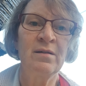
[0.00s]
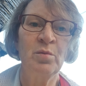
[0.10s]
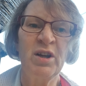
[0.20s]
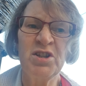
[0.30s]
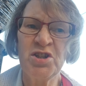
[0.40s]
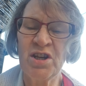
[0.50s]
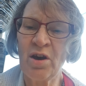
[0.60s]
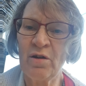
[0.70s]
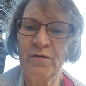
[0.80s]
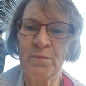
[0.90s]
Where did she
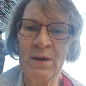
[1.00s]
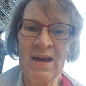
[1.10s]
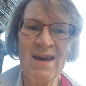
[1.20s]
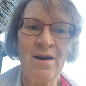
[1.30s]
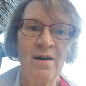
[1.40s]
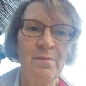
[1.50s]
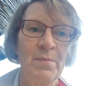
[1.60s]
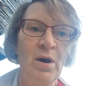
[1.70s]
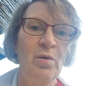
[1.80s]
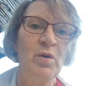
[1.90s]
go from here?
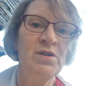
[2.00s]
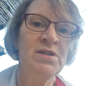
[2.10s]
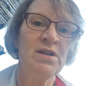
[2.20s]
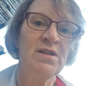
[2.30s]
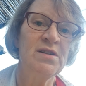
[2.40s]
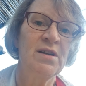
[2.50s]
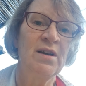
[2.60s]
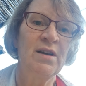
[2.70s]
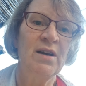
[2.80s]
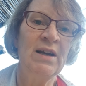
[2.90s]
Ba wondered,
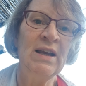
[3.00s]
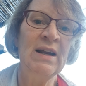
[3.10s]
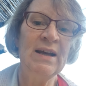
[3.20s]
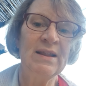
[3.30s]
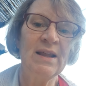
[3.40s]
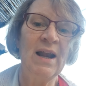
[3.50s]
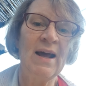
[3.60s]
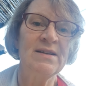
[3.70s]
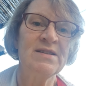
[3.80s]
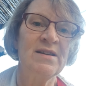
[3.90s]
and he lit the
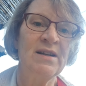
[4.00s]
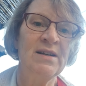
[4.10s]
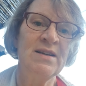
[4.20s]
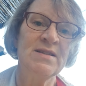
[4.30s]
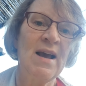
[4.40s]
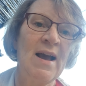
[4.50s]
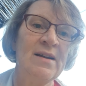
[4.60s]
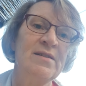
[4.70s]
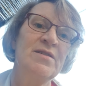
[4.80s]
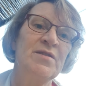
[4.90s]
lantern in his
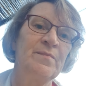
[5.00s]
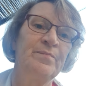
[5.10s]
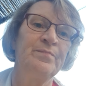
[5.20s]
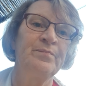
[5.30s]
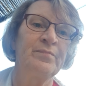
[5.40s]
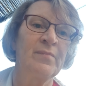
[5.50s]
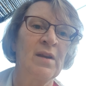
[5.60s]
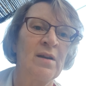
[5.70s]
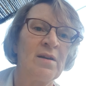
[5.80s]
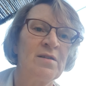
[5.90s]
hand.
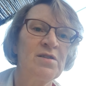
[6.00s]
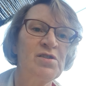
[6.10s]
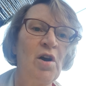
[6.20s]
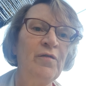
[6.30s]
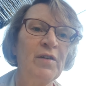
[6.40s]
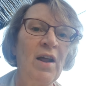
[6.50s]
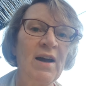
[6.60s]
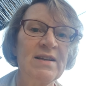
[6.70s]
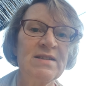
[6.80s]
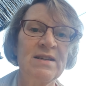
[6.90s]
The soft
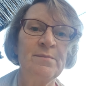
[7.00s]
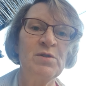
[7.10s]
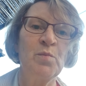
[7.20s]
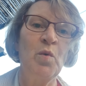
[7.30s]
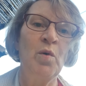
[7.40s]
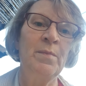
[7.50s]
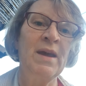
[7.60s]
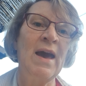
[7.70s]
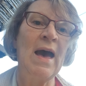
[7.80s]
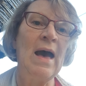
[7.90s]
light seemed to warm
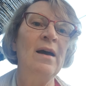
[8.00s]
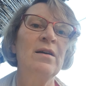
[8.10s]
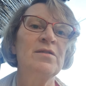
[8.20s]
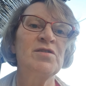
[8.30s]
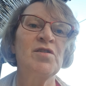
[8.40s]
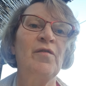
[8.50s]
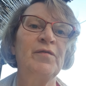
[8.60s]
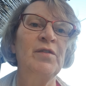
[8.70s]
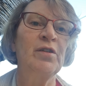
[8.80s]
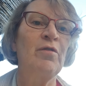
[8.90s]
air and
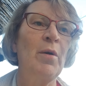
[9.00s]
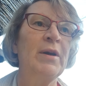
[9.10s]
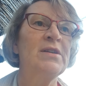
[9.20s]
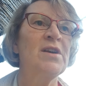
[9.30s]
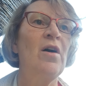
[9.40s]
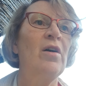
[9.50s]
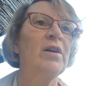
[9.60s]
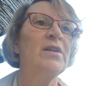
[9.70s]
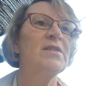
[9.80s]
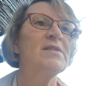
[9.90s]
soften the growing
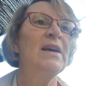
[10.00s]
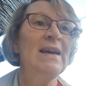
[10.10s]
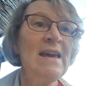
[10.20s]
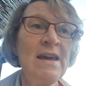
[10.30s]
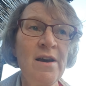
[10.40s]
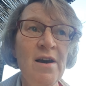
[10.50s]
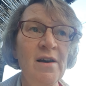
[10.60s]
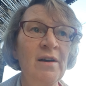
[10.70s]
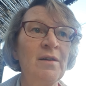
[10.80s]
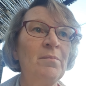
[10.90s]
darkness. Here!
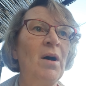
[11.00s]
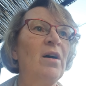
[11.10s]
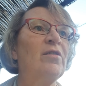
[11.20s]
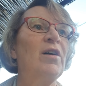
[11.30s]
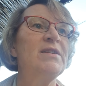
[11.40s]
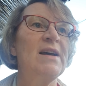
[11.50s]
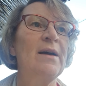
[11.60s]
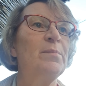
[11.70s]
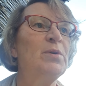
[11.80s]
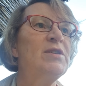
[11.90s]
Ma cried
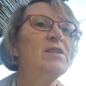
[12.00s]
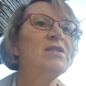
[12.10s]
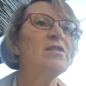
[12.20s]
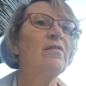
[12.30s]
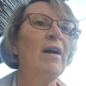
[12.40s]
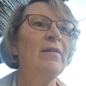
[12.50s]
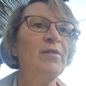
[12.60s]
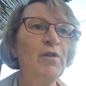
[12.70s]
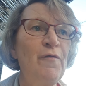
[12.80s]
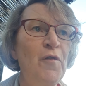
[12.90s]
out, pointing to the ground.
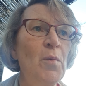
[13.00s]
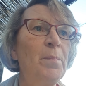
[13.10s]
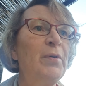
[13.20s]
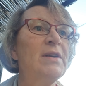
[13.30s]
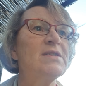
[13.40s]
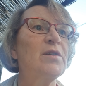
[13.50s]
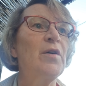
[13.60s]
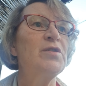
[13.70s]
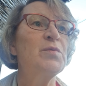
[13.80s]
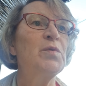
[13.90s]
There are footprints
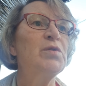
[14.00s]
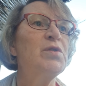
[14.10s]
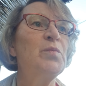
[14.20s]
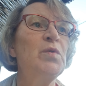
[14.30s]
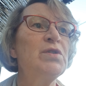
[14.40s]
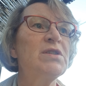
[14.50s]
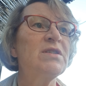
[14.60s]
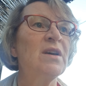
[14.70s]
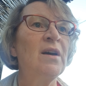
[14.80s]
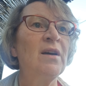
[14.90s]
going toward the
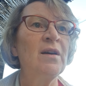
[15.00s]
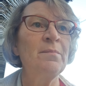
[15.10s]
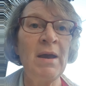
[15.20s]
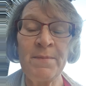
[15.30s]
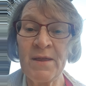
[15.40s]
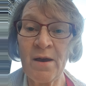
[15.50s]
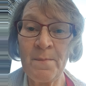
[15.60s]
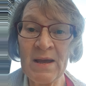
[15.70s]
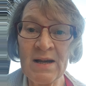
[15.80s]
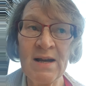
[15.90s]
woods. Maybe they are
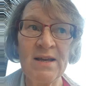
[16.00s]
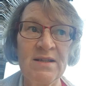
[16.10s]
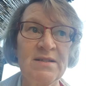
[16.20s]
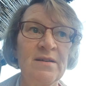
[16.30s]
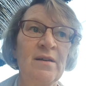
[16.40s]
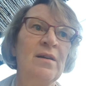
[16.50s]
Minli's.